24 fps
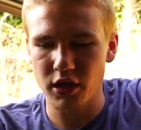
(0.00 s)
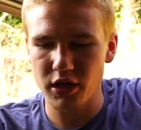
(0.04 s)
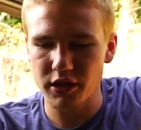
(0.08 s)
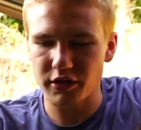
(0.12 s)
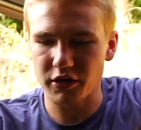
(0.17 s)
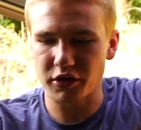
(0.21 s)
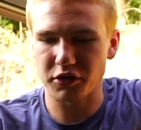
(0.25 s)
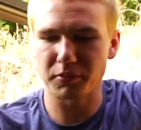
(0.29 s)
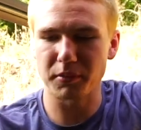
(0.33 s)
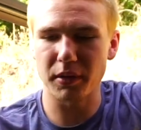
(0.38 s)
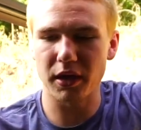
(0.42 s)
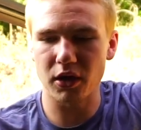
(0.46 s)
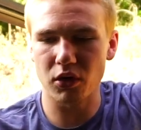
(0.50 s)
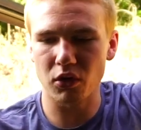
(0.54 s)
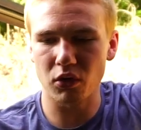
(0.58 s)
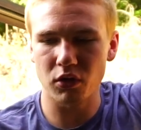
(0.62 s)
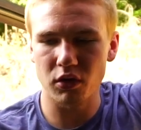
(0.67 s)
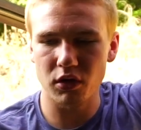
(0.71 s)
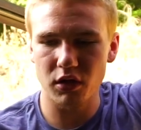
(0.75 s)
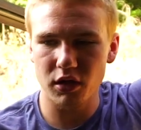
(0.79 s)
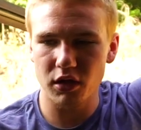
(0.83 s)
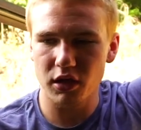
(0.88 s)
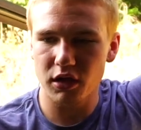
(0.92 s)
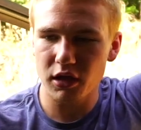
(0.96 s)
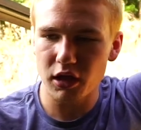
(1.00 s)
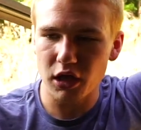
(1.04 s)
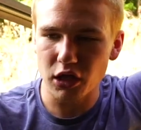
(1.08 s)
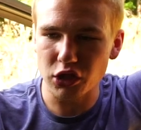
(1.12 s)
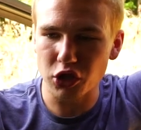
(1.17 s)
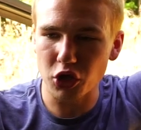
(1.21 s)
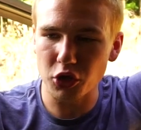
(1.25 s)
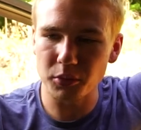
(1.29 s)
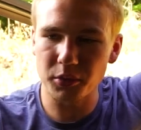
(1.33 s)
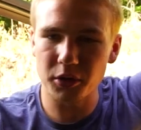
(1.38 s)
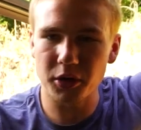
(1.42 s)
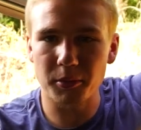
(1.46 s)
There's metal,
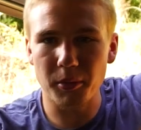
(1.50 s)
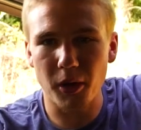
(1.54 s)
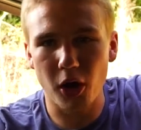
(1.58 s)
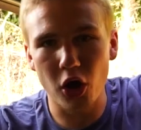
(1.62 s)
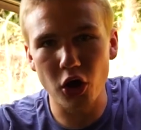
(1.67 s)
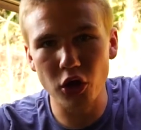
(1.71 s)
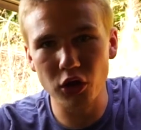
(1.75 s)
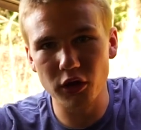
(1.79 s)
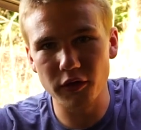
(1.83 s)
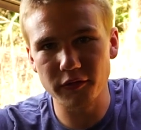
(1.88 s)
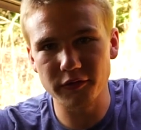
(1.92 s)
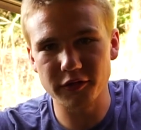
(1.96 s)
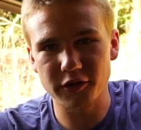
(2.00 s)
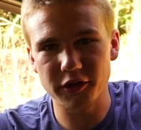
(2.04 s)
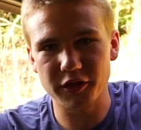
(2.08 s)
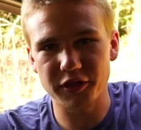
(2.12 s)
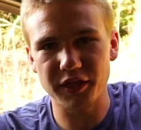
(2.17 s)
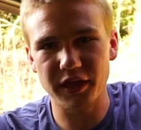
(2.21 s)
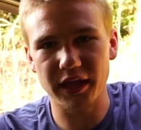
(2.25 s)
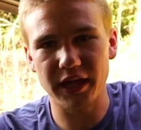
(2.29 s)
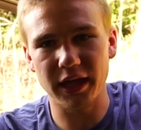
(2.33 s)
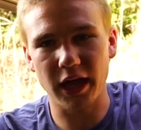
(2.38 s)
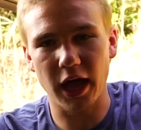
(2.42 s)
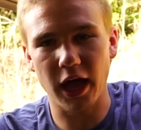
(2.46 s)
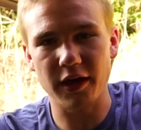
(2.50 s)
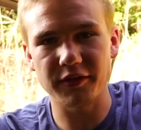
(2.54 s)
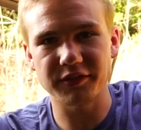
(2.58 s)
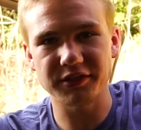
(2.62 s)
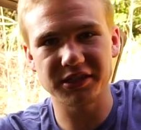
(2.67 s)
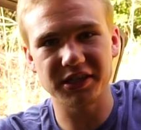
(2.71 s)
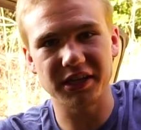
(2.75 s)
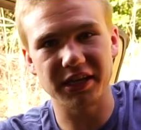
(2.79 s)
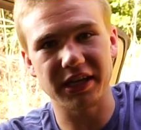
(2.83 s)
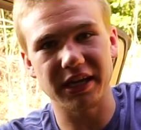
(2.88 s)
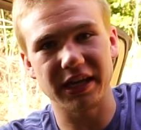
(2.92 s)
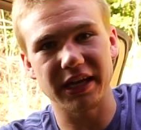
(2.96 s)
aluminum all over the thing.
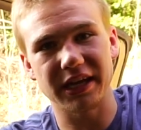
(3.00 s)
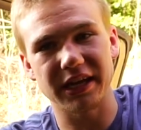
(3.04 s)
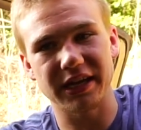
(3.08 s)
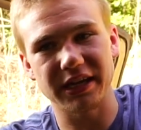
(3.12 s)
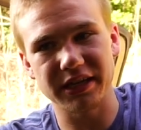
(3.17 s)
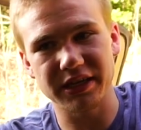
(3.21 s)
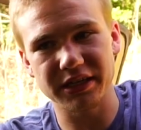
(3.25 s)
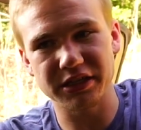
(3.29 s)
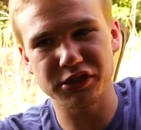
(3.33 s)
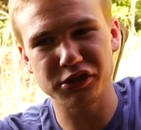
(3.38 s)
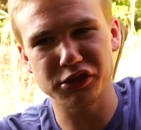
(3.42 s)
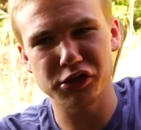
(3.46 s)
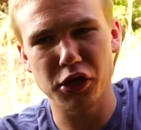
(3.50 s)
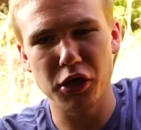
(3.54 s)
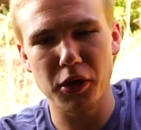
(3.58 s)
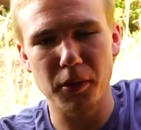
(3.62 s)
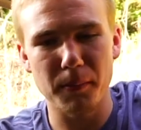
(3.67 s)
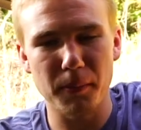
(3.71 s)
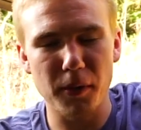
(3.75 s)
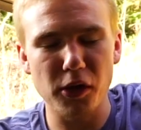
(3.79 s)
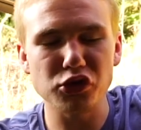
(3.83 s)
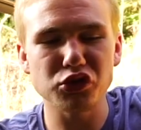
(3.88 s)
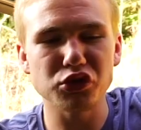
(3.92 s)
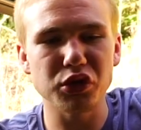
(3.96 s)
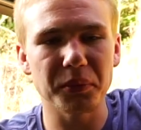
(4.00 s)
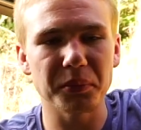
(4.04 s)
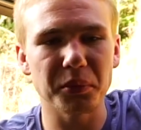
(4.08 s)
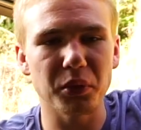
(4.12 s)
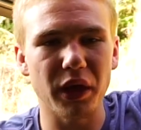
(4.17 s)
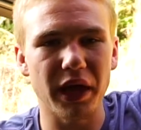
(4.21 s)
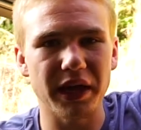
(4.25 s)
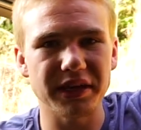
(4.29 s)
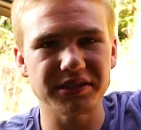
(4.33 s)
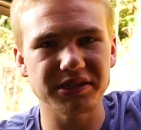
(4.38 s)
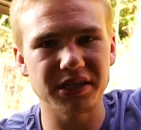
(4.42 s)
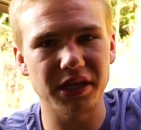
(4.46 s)
Obviously it is mostly
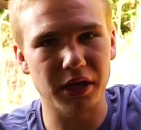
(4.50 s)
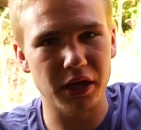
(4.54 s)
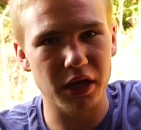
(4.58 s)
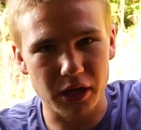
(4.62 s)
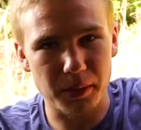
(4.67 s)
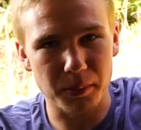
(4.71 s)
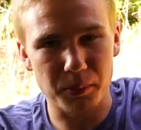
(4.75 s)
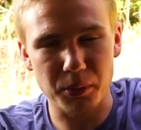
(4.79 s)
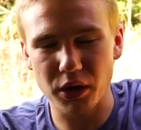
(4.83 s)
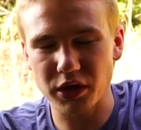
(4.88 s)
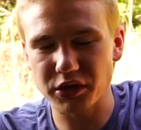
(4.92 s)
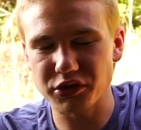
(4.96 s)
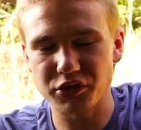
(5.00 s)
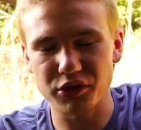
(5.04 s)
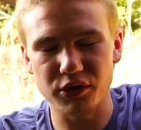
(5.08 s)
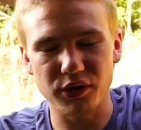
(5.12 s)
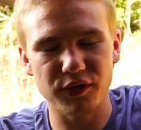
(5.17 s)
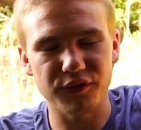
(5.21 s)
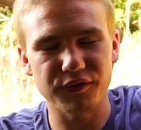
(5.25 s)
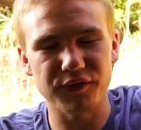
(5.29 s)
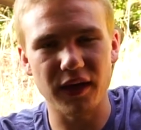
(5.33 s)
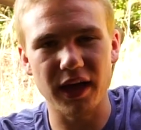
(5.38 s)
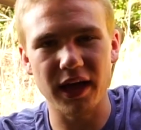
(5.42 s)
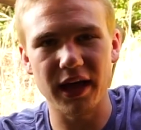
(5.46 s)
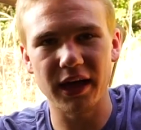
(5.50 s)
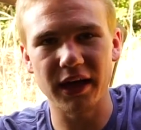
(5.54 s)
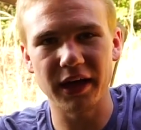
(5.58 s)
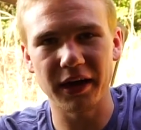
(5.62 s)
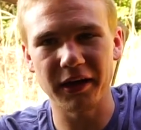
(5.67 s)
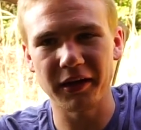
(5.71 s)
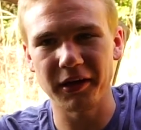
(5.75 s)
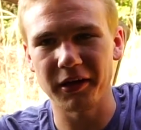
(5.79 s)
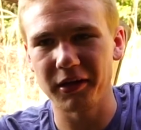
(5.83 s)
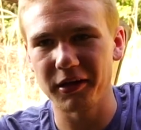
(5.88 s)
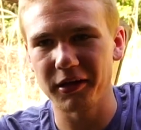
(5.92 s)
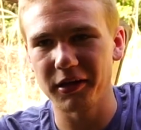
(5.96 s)
plastic. The compressor is fine.